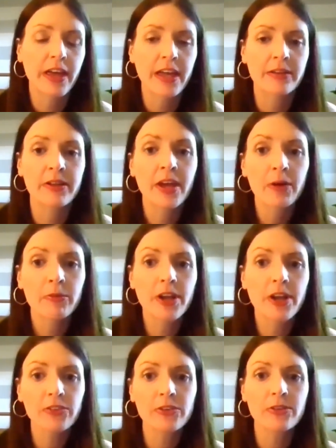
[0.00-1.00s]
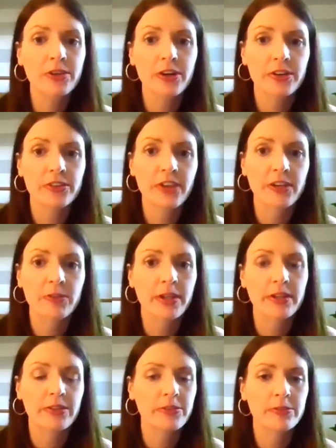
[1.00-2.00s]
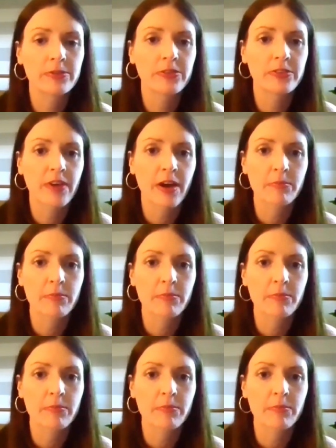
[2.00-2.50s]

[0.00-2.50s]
And we'd also encourage anyone who's